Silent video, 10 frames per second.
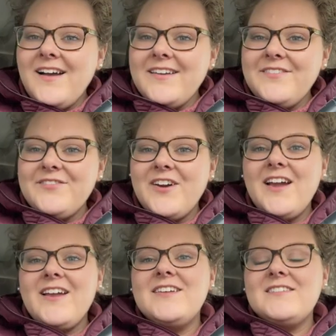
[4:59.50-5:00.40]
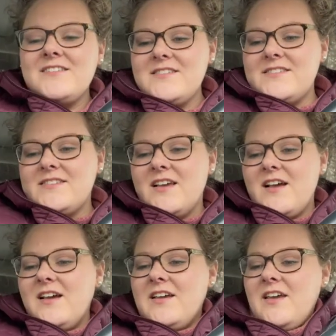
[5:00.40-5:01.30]
Hi friends.
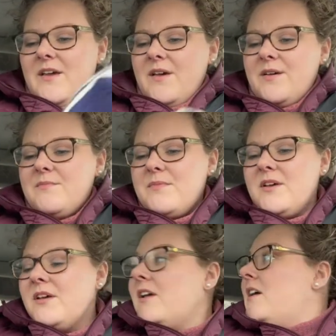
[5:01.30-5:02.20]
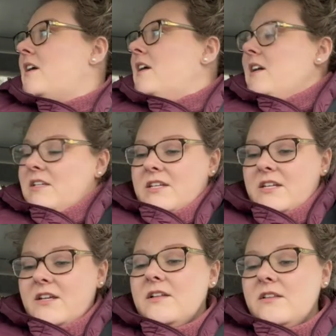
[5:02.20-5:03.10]
I am
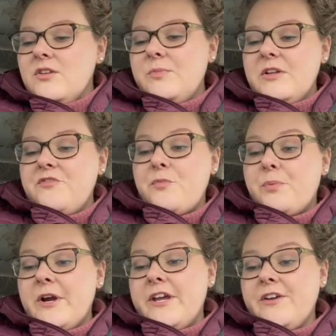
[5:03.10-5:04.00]
needing a little bit of a break